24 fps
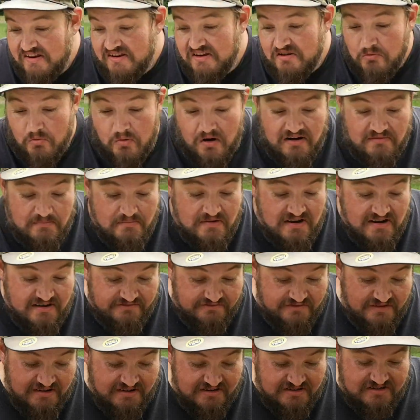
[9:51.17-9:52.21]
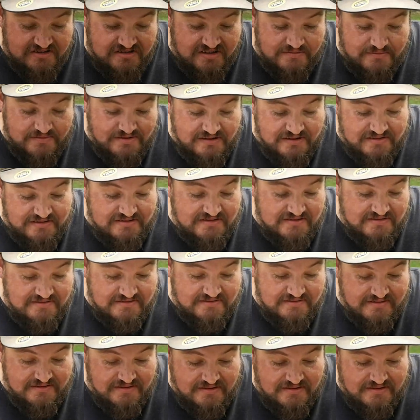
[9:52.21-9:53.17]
any white meat fish. I mean, it's